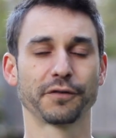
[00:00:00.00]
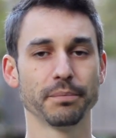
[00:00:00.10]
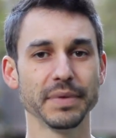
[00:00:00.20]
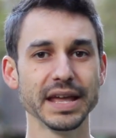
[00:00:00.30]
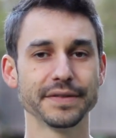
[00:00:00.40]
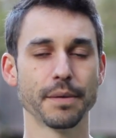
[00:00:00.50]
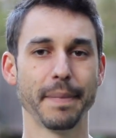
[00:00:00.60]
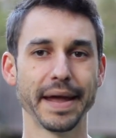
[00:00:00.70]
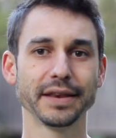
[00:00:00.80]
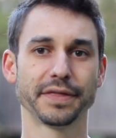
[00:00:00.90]
But for me, the
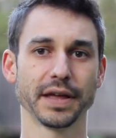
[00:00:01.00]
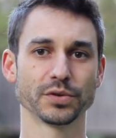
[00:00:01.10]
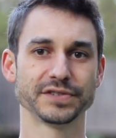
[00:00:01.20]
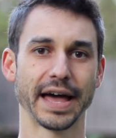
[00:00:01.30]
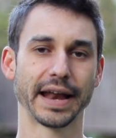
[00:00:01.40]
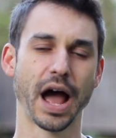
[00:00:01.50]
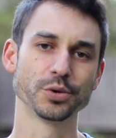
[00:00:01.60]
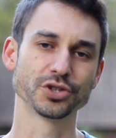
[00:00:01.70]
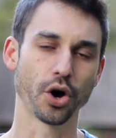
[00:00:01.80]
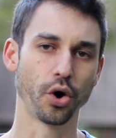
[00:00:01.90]
main thing was that I
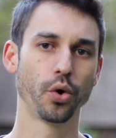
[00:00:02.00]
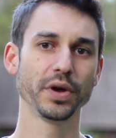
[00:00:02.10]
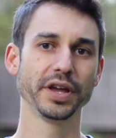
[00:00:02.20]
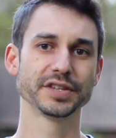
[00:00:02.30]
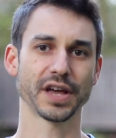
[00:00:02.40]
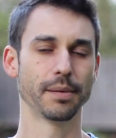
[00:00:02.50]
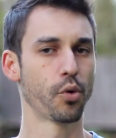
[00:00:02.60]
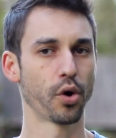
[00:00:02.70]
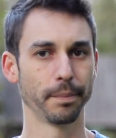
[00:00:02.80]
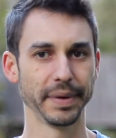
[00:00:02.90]
was always a
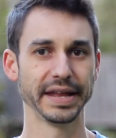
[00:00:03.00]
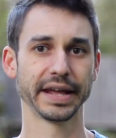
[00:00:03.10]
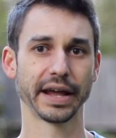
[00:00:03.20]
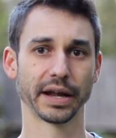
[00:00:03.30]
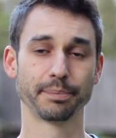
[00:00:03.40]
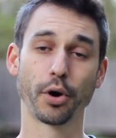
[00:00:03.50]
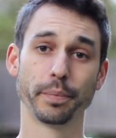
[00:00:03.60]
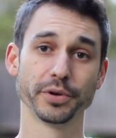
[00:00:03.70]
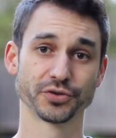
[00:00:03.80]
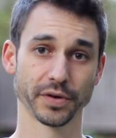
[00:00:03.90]
more meaning and
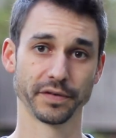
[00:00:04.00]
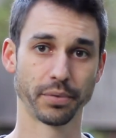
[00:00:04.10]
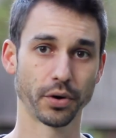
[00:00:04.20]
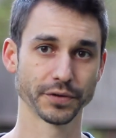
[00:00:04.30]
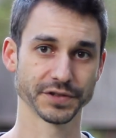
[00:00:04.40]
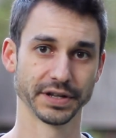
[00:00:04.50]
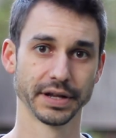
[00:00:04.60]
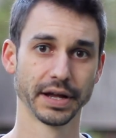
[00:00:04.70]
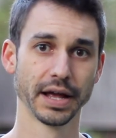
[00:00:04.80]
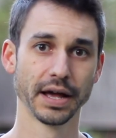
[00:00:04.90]
purpose driven person.
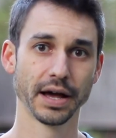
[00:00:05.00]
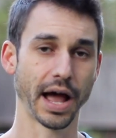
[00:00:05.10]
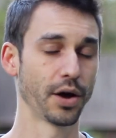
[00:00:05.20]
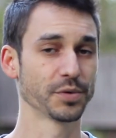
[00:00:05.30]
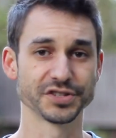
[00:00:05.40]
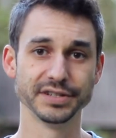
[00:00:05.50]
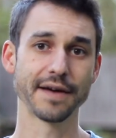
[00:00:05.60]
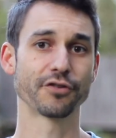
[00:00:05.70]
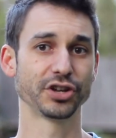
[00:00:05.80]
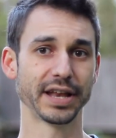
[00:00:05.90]
I almost
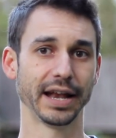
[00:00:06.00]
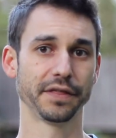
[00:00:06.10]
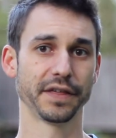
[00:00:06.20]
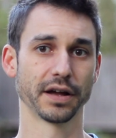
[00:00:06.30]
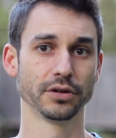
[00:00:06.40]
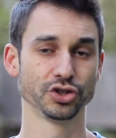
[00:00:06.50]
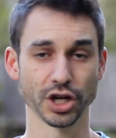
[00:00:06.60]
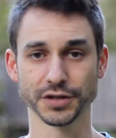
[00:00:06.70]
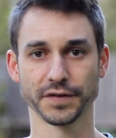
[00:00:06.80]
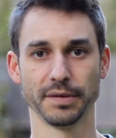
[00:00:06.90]
never did anything
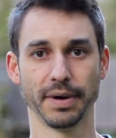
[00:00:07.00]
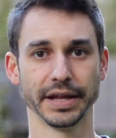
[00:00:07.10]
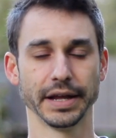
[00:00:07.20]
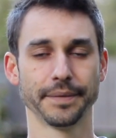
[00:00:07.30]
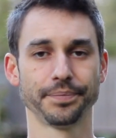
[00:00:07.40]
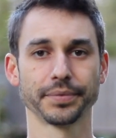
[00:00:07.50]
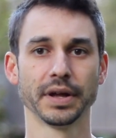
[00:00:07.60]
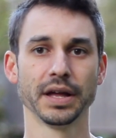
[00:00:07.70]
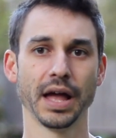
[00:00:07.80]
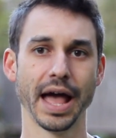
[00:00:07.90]
just for the money.
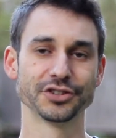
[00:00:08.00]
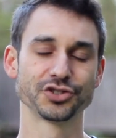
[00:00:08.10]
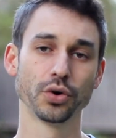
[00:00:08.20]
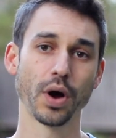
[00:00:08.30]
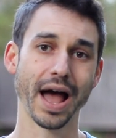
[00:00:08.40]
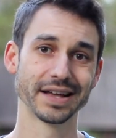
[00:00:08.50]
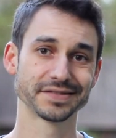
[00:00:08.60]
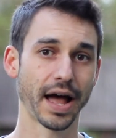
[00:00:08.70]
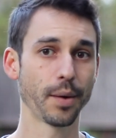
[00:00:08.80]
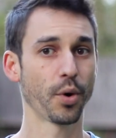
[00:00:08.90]
And so
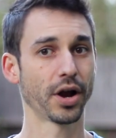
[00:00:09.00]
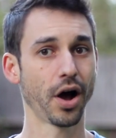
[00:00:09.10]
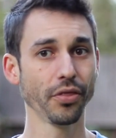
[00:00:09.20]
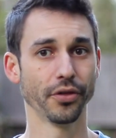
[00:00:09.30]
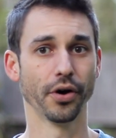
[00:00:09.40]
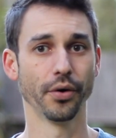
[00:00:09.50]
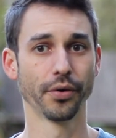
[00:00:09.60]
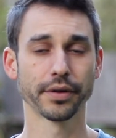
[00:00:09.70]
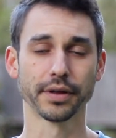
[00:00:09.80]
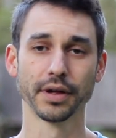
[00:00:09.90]
as time went on
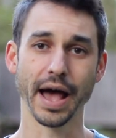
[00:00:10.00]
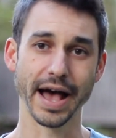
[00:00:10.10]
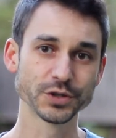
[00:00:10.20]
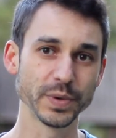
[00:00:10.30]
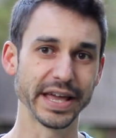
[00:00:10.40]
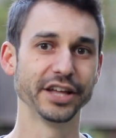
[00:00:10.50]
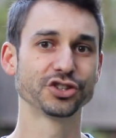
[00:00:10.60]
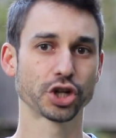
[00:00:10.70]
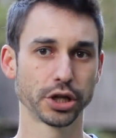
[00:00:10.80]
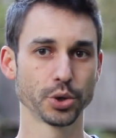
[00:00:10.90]
though, as we
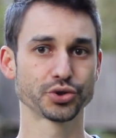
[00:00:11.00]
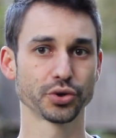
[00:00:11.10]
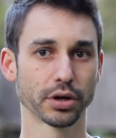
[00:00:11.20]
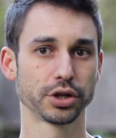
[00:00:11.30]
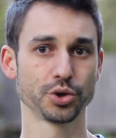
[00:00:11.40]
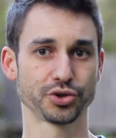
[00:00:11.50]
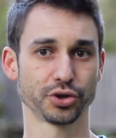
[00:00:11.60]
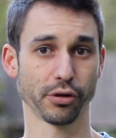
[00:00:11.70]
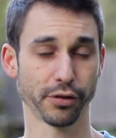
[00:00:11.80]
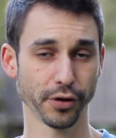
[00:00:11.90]
inched closer and
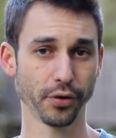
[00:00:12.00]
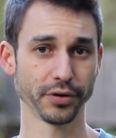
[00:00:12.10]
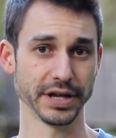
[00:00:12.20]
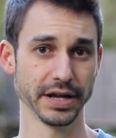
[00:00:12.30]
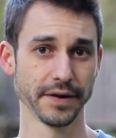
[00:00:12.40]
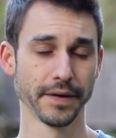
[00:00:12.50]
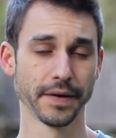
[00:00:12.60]
closer to 30,